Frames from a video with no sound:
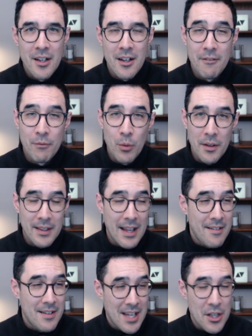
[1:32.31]
of what
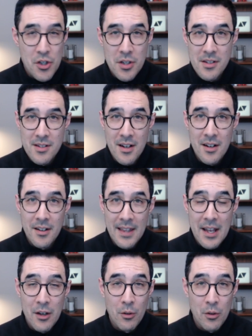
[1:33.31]
their intentions are
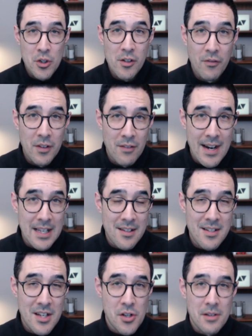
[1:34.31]
then, not just for the rate
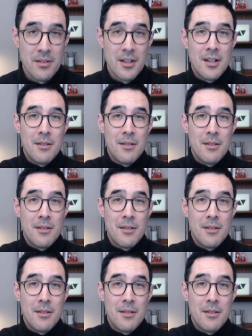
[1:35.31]
decision,